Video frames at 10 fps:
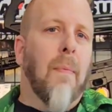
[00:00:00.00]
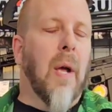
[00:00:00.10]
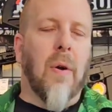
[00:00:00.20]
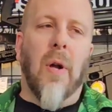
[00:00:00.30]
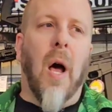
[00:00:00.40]

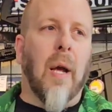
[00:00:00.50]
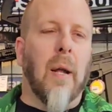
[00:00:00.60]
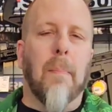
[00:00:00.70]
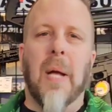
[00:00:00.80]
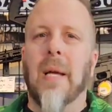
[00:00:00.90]
They're not
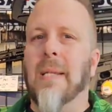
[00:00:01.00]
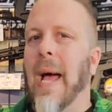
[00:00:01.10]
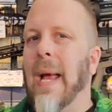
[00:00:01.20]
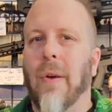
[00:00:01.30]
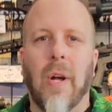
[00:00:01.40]
going to be as
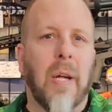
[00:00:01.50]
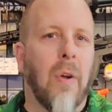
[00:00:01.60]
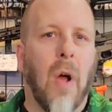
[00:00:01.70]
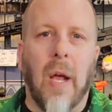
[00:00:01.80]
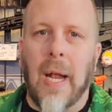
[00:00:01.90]
accurate.
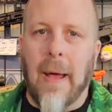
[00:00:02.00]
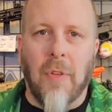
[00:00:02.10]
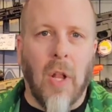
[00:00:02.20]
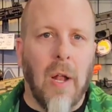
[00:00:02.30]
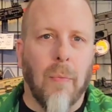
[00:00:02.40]
You're not going to
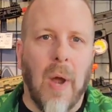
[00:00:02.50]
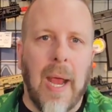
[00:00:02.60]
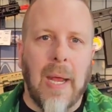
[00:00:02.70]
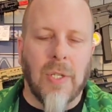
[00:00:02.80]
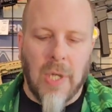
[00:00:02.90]
have a lot of
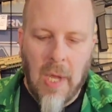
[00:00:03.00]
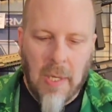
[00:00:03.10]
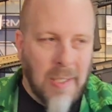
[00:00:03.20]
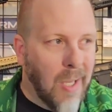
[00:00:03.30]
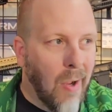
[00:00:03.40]
range.
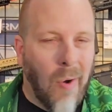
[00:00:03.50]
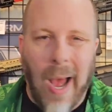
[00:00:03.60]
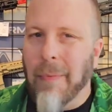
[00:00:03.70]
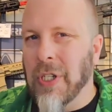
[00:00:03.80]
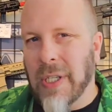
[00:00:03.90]
So
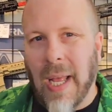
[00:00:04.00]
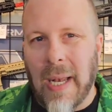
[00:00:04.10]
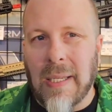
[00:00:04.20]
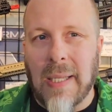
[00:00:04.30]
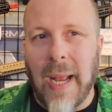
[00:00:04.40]
I would just
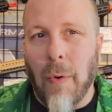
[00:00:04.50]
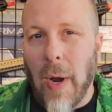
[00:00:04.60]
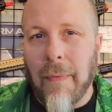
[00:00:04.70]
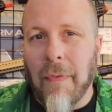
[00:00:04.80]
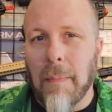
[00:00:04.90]
kind of stay
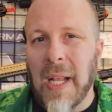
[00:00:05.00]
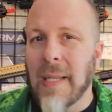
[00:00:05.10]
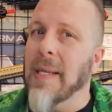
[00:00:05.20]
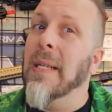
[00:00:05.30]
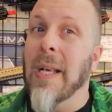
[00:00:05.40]
away from
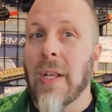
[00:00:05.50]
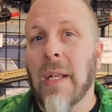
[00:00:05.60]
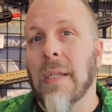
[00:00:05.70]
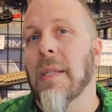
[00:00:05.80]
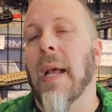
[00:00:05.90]
these until
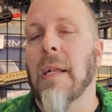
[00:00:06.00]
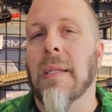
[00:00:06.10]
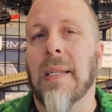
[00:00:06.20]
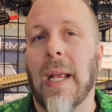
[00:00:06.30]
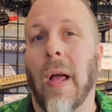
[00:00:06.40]
you decide
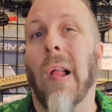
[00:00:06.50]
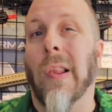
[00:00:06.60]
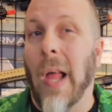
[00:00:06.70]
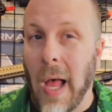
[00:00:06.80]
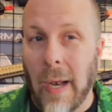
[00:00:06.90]
to sink a
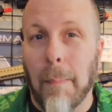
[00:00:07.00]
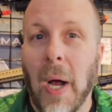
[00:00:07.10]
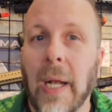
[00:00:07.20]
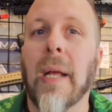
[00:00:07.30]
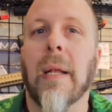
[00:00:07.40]
lot of
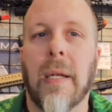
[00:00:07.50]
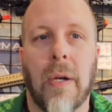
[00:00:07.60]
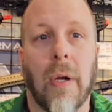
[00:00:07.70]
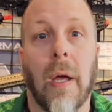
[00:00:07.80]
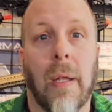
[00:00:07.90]
money into
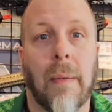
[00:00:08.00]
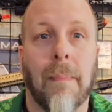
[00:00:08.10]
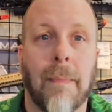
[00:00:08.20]
your gun.